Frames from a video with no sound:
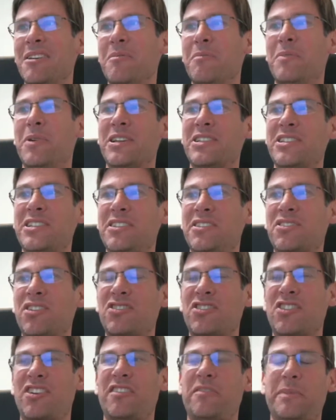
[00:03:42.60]
But she
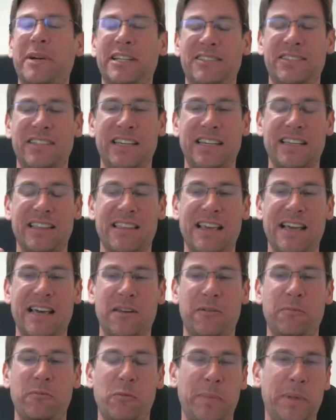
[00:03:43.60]
starts off by saying
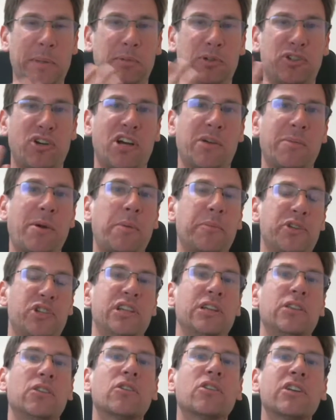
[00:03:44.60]
that when people talk about
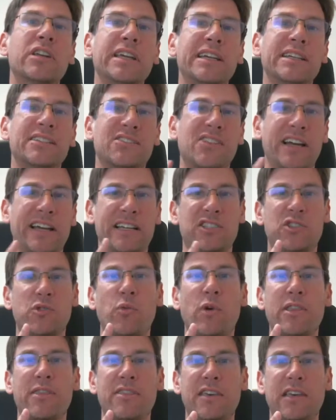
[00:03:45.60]
machine learning, it's like it's
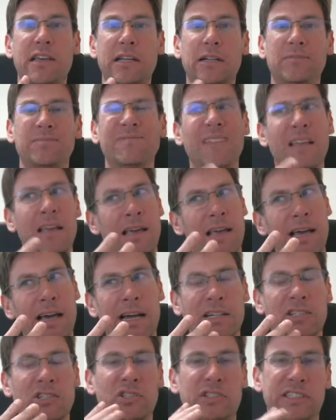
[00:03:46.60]
one thing.
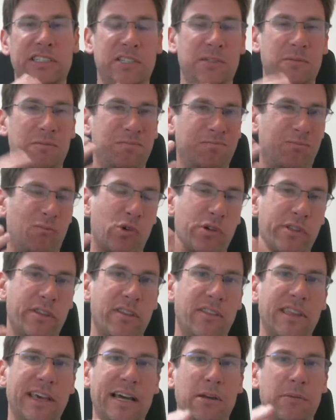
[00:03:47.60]
Actually, it's more
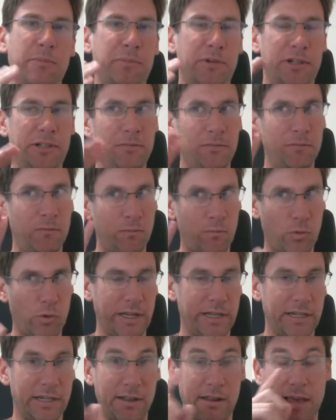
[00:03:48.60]
than that, but we'll
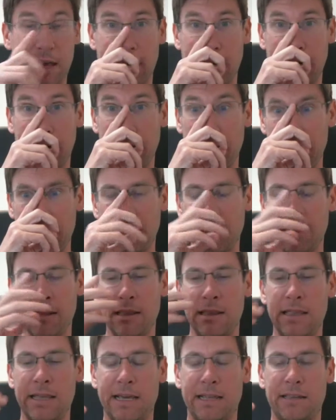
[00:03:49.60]
get to that.
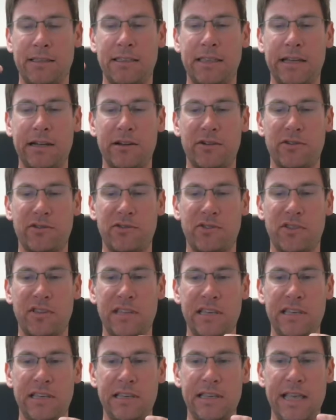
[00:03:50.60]
That there's
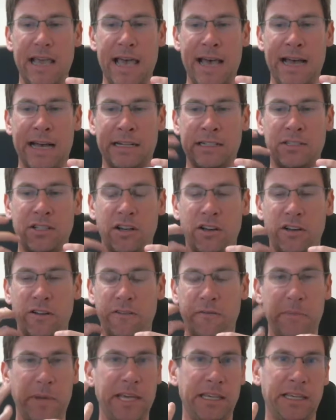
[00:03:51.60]
the act
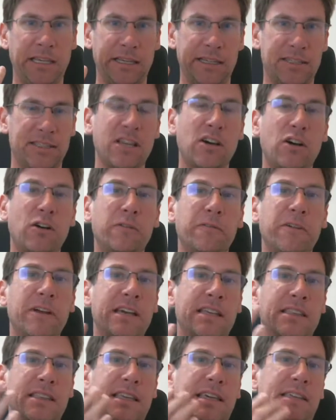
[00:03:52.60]
of baking itself,
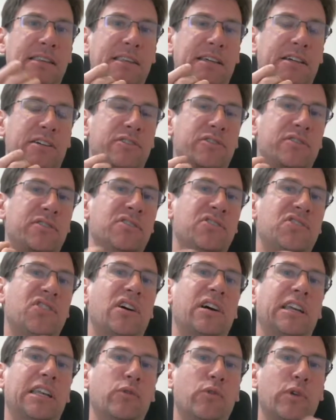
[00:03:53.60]
and then there's
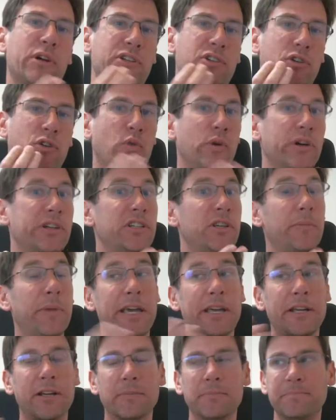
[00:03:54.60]
designing what you're going to
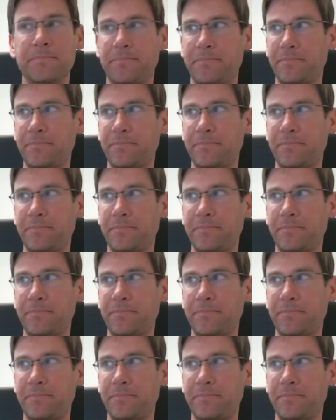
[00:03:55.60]
bake.